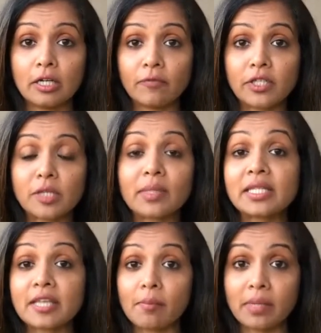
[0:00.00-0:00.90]

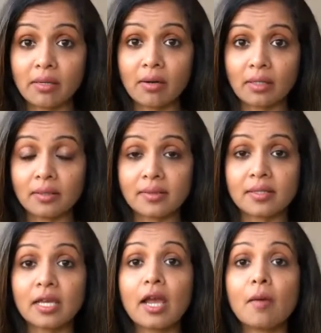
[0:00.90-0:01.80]
vitamins and
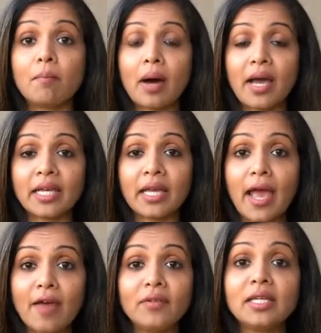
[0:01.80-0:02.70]
minerals by
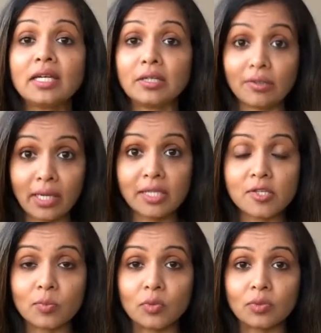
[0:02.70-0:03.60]
having a green
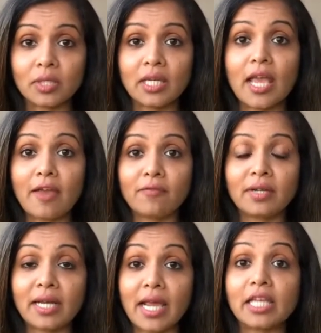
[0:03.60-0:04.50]
smoothie every
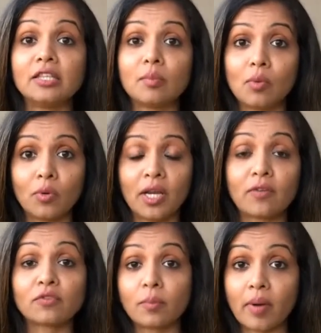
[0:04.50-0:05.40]
day in the morning
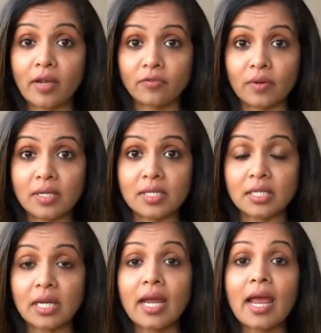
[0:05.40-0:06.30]
for breakfast,
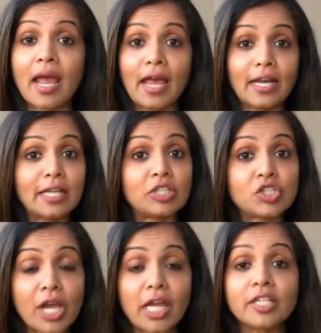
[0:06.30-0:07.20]
and I
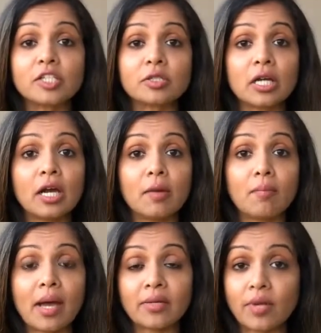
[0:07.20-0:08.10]
change
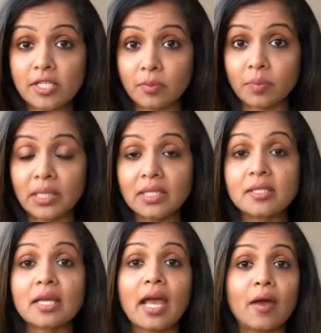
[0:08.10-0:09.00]
my
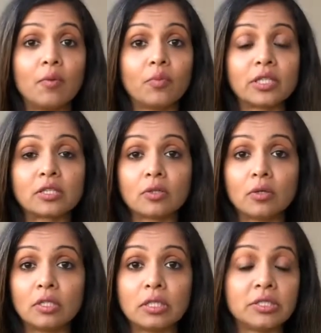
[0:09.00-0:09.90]
recipes with
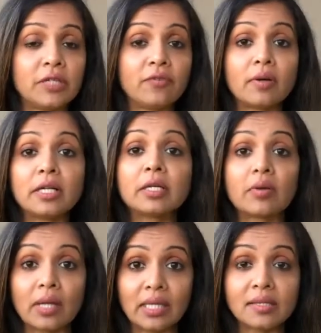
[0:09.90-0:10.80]
different
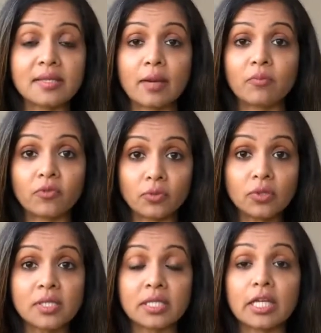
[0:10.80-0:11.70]
greens and
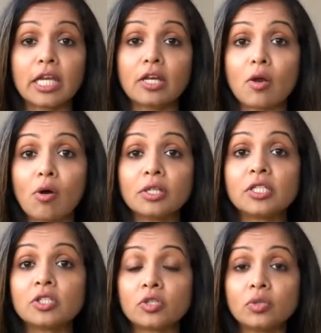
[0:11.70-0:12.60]
fruits in order
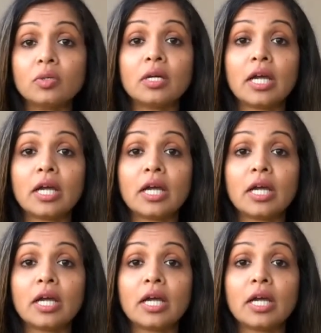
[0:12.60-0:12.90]
to